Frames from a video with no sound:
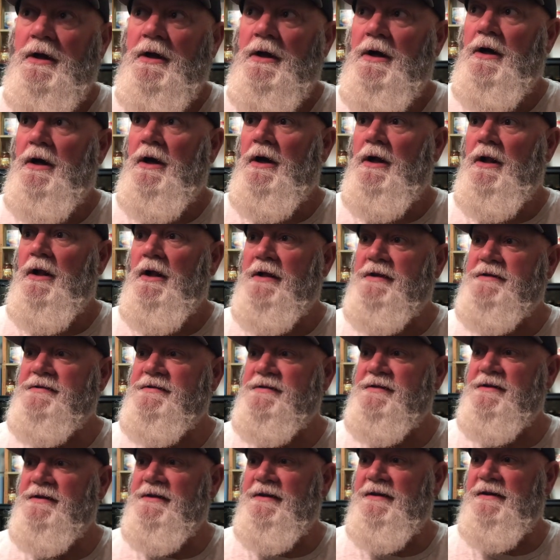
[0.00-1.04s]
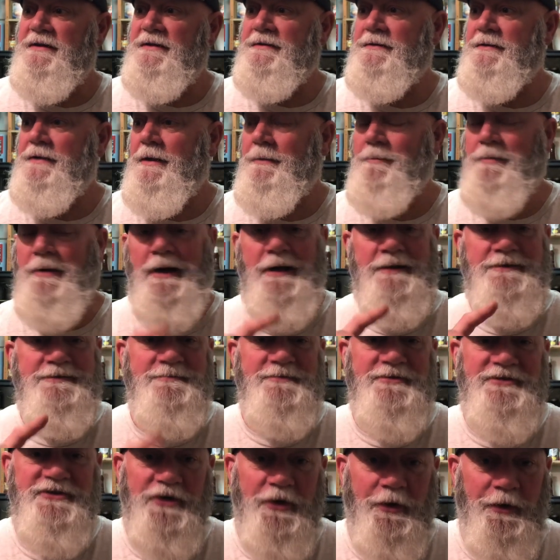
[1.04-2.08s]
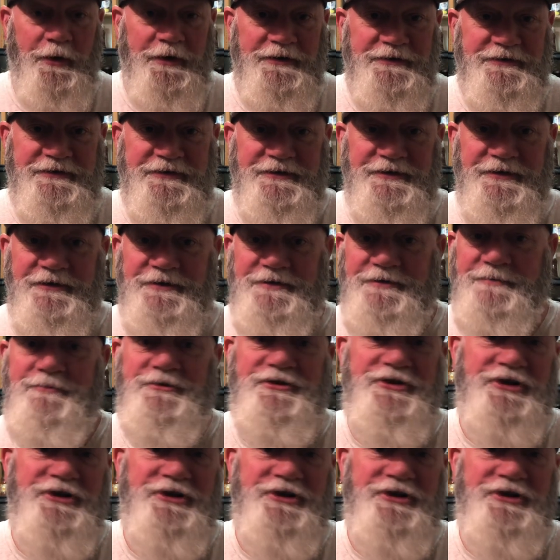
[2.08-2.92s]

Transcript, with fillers: Uh, let's see. Bought some sodas, some